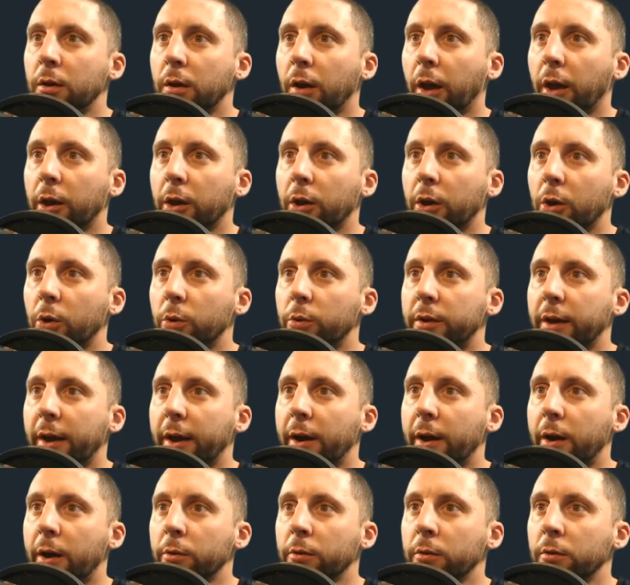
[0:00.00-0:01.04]
and go
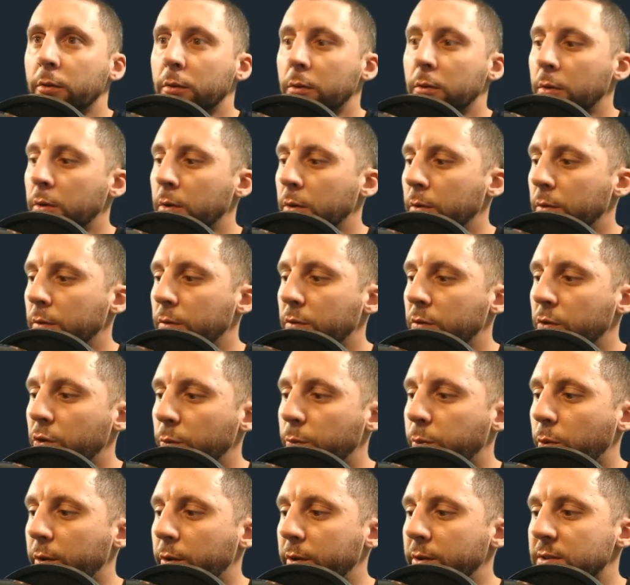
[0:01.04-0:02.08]
down
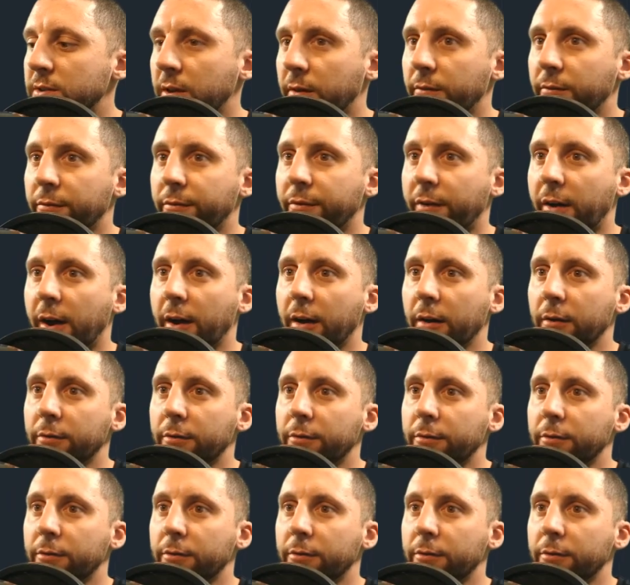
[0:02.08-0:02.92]
2.75.